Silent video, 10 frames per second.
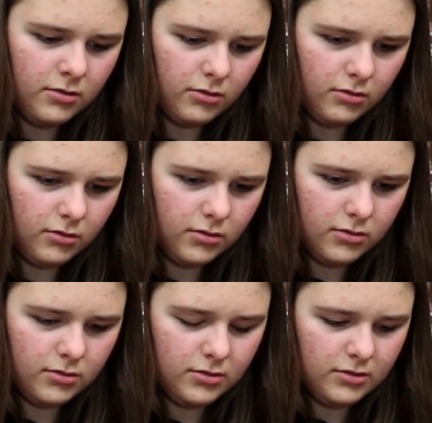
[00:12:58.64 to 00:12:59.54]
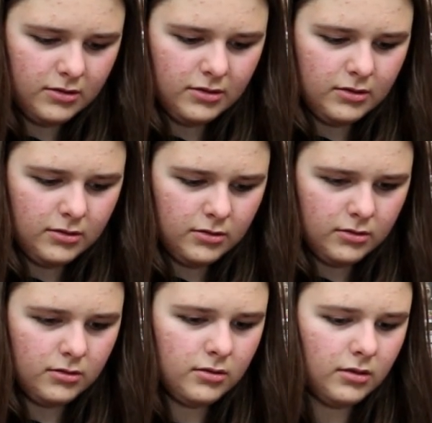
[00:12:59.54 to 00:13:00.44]

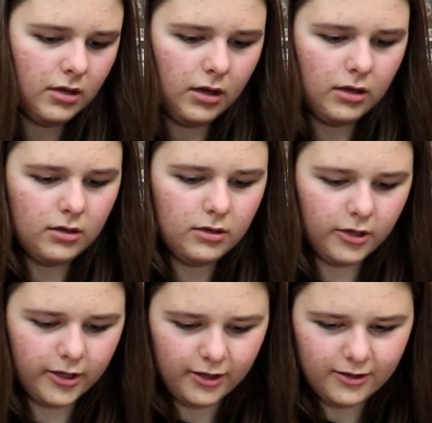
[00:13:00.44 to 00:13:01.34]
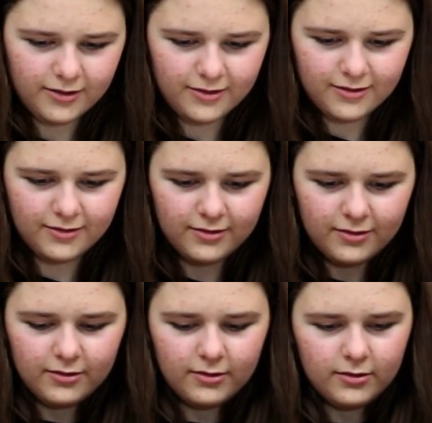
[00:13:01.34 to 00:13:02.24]

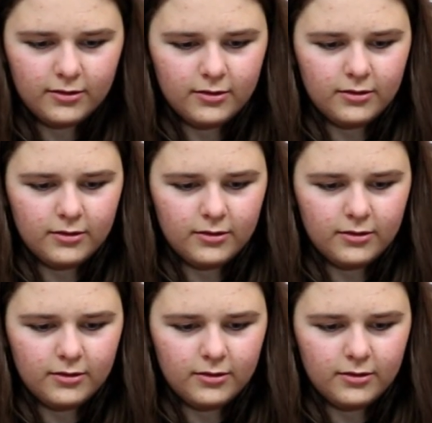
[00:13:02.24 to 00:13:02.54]
(silent)